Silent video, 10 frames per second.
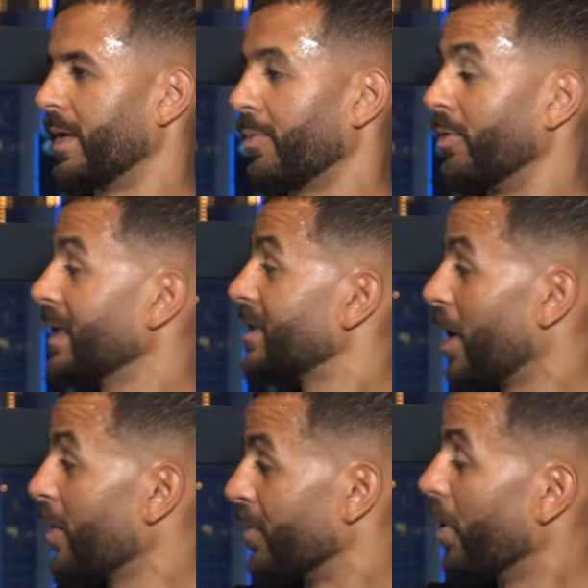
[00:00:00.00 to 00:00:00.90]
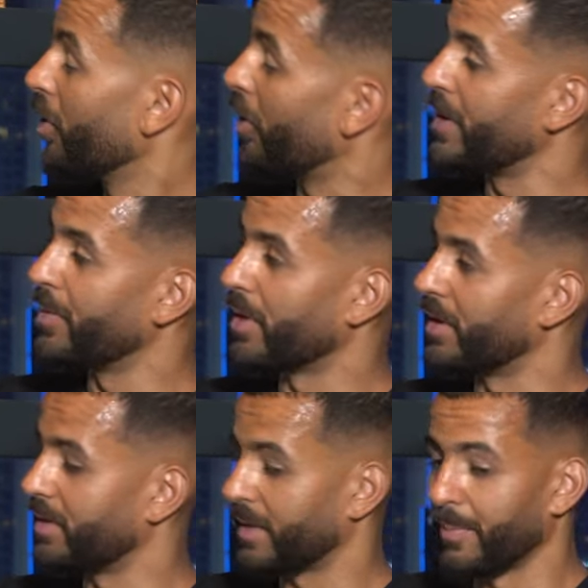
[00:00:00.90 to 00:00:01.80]
Yeah, bro, that's tough. Not a lot of people
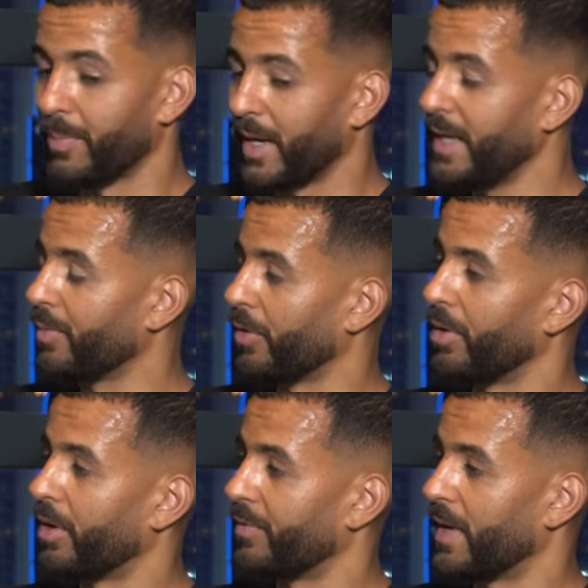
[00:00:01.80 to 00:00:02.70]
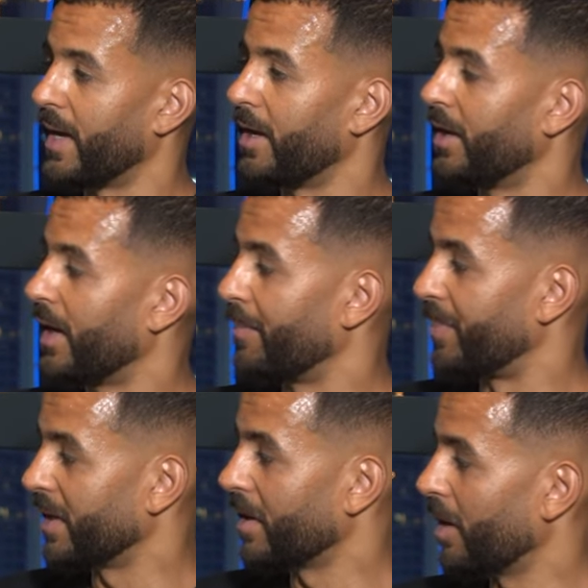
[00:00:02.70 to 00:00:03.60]
can play, bro, at
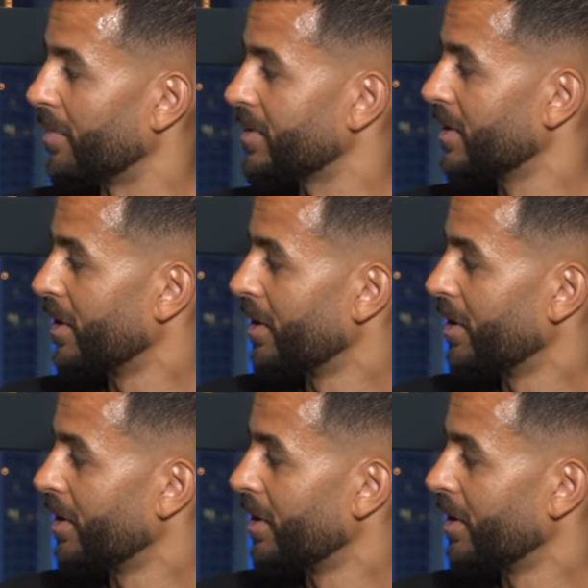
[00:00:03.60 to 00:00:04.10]
big clubs.